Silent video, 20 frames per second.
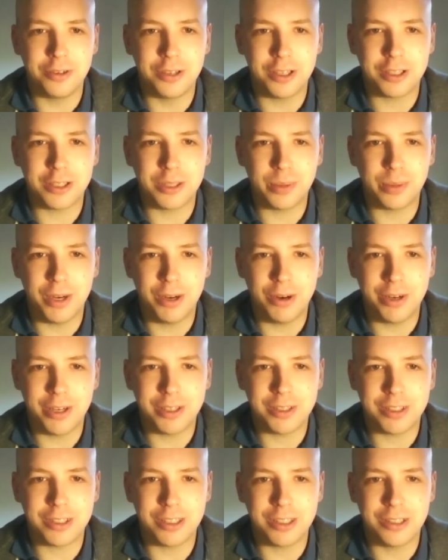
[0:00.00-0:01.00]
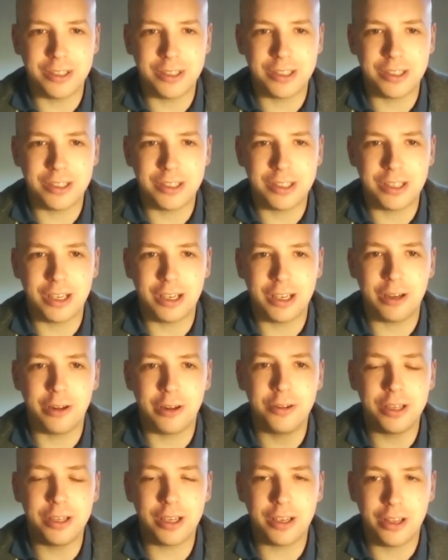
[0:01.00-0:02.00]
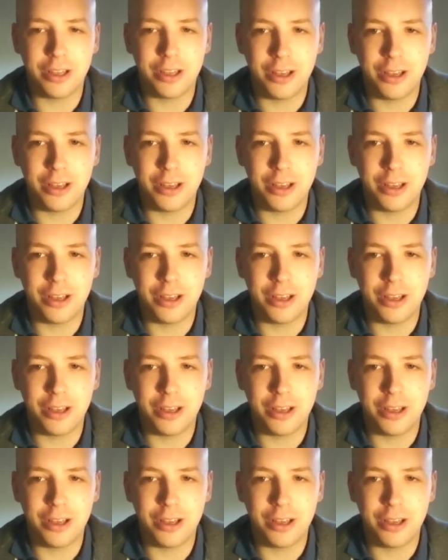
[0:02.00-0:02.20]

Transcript: experiences, including